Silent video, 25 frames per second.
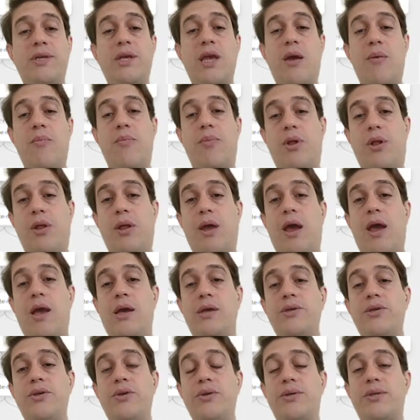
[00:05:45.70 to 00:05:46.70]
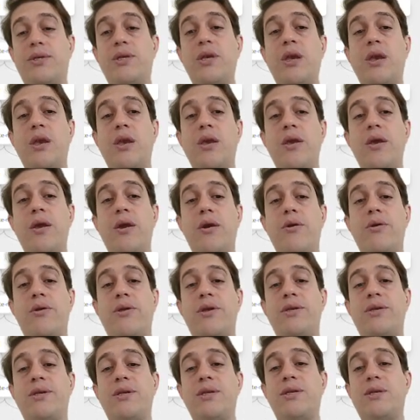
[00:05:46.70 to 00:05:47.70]
example, as you see here,
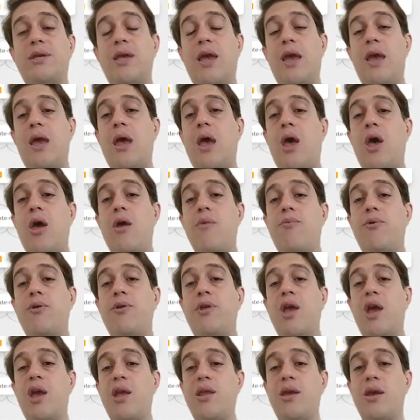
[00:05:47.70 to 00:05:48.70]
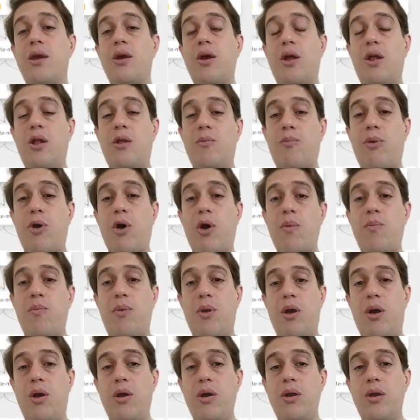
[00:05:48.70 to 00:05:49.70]
this is a hypothetical
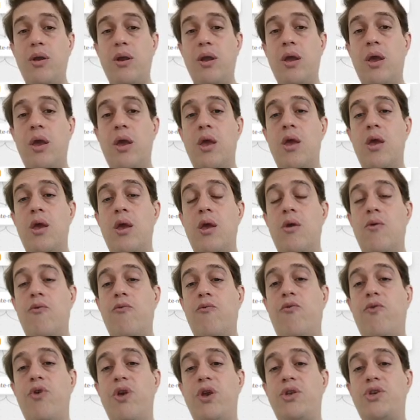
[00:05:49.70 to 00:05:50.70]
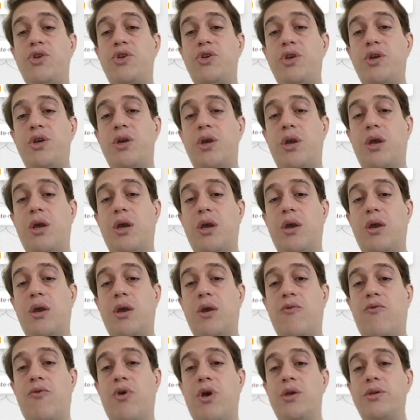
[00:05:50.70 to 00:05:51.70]
pipeline which
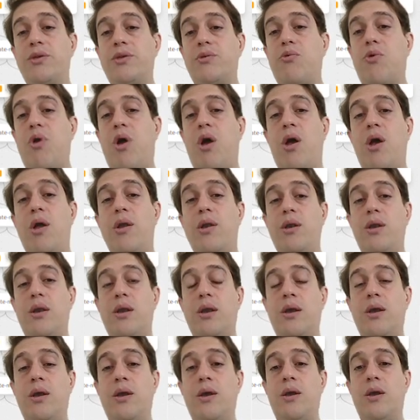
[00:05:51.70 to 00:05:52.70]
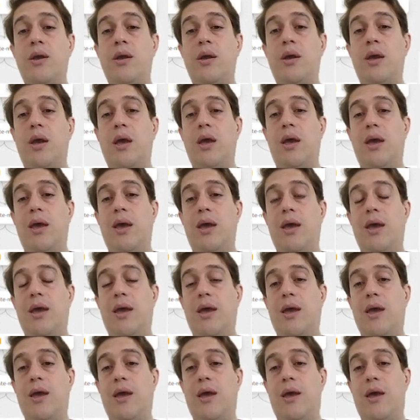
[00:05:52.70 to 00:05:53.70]
was run
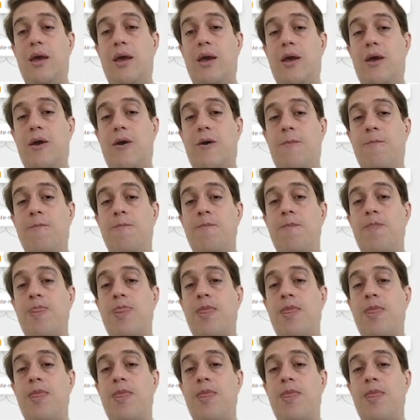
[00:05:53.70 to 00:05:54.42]
uh,